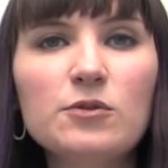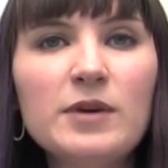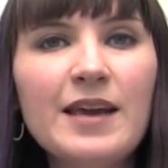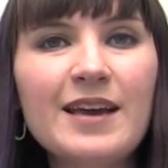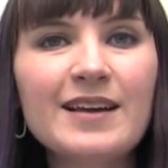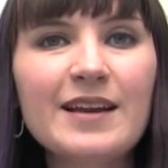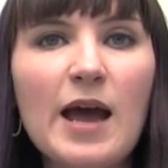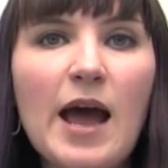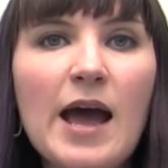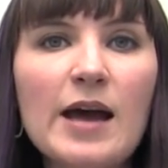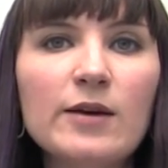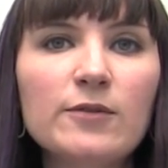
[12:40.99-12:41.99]
can't
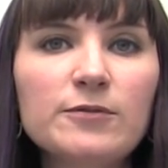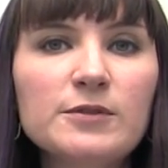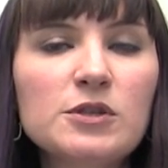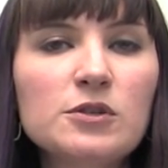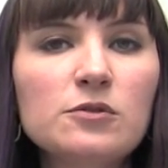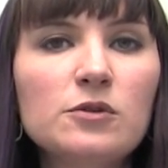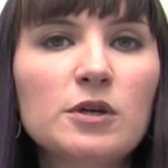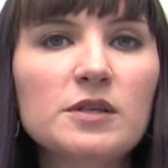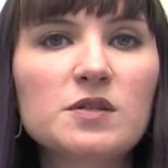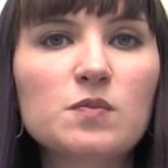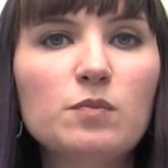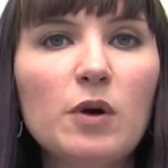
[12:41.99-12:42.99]
have two
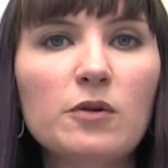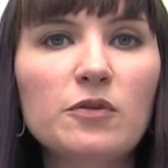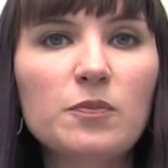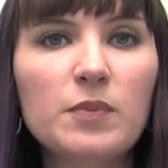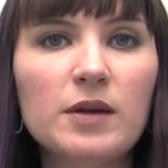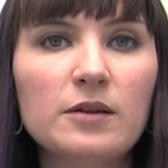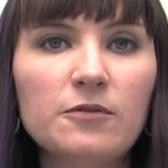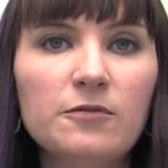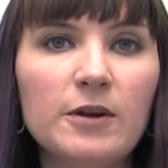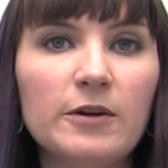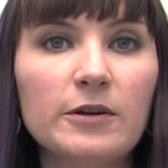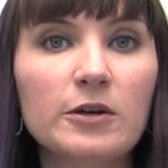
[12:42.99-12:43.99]
goods both be
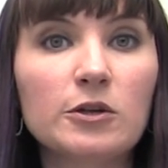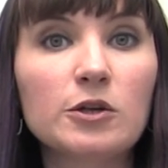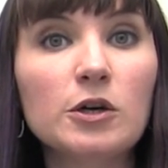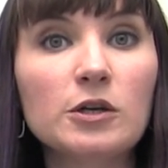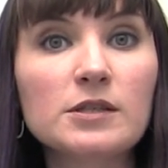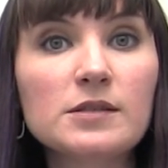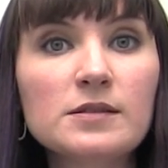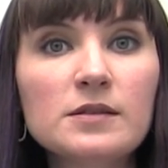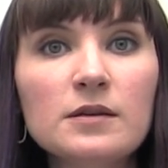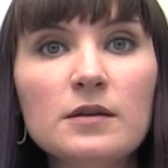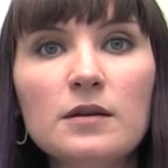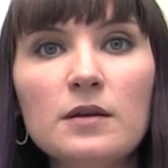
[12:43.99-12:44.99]
inferior goods.
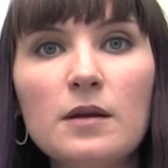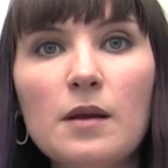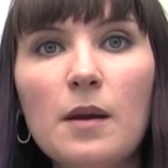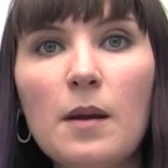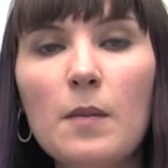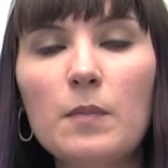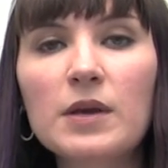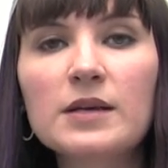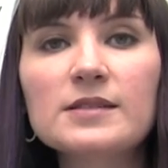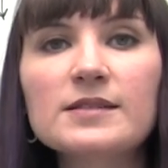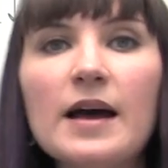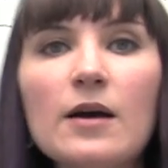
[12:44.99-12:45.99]

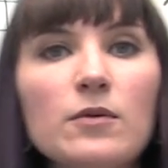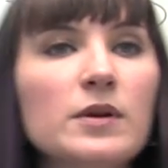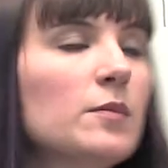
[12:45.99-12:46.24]
Because that would